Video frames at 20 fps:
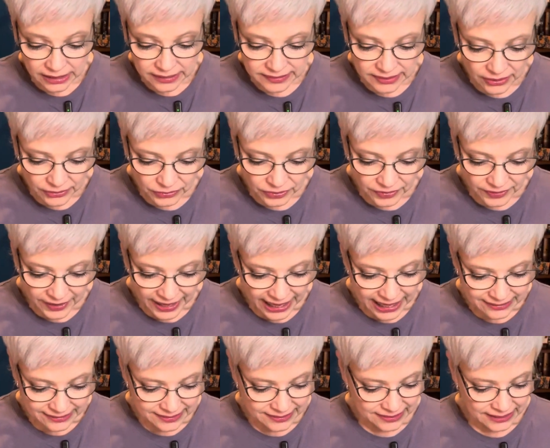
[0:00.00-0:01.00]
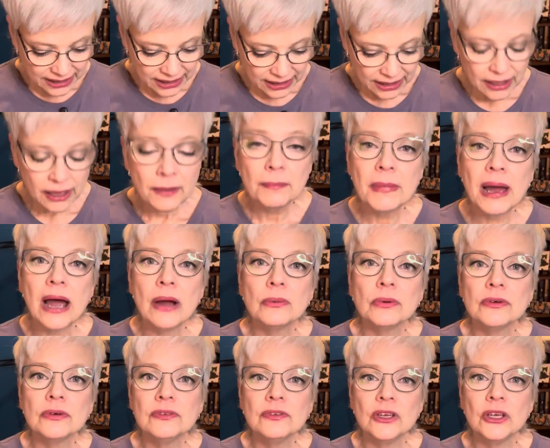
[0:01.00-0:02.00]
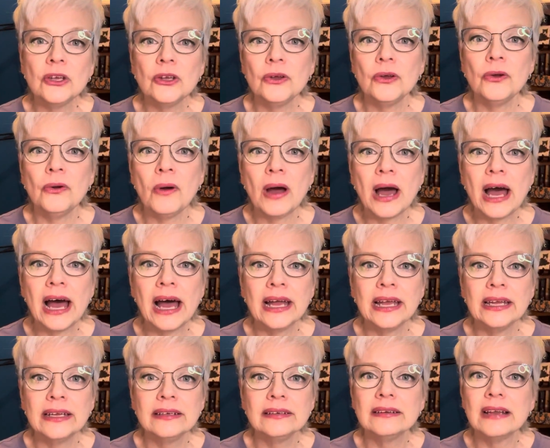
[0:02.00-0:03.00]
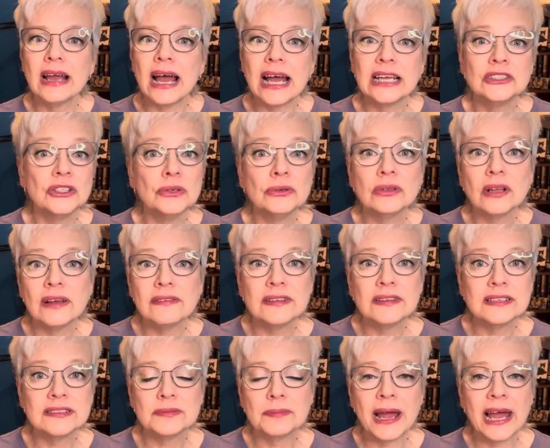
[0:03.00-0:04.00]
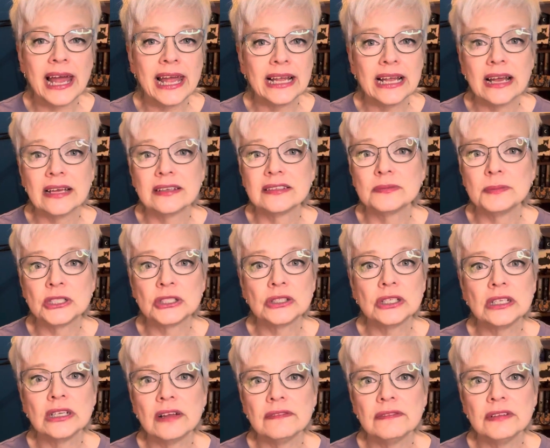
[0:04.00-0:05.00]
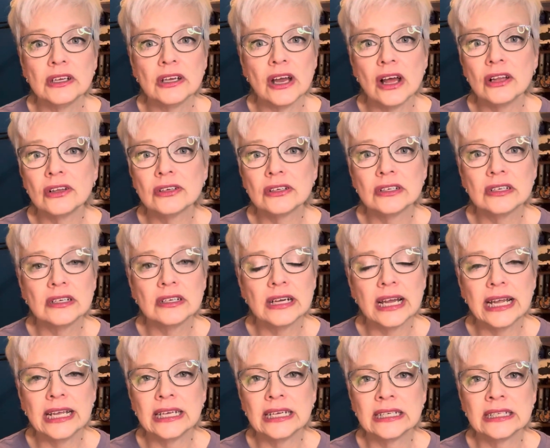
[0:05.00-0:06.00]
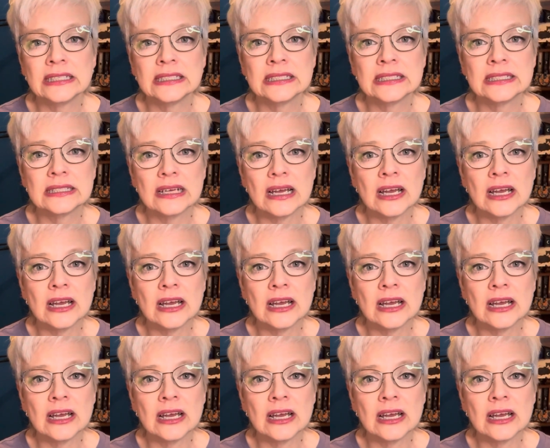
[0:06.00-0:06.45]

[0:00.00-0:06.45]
So that's my review. I do love this bag. I especially love the color, and